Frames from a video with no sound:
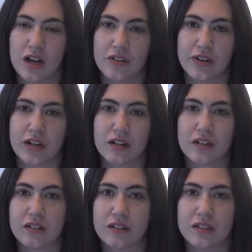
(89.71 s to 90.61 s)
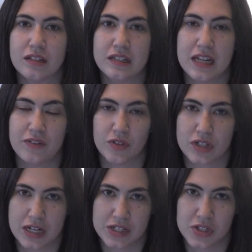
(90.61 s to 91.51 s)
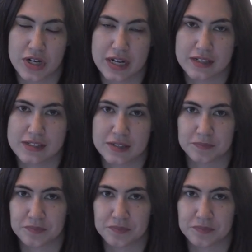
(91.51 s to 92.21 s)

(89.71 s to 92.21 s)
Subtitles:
of our naval contracts.